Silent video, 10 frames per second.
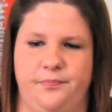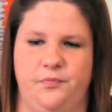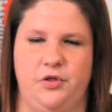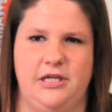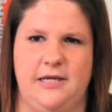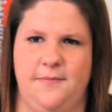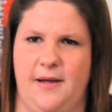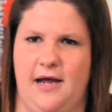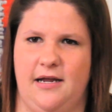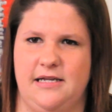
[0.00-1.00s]
Looking
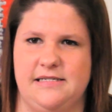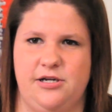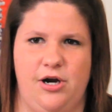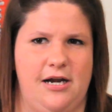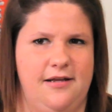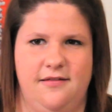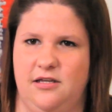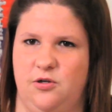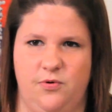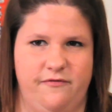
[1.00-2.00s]
back, is there
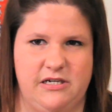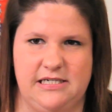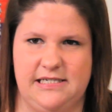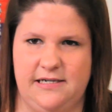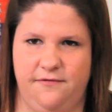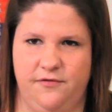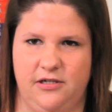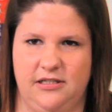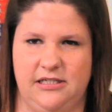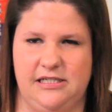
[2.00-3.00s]
anything you would have done
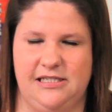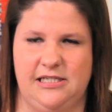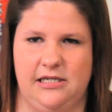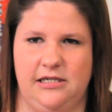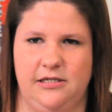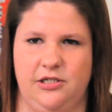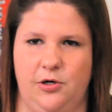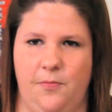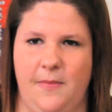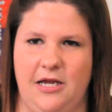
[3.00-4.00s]
differently to,
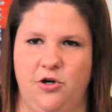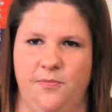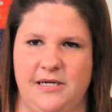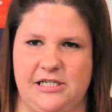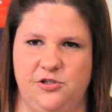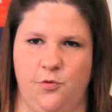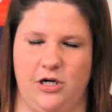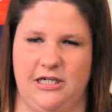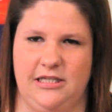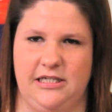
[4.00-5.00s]
make your message more
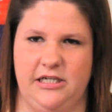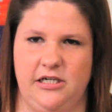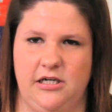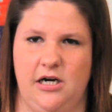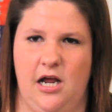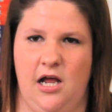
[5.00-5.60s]
clear?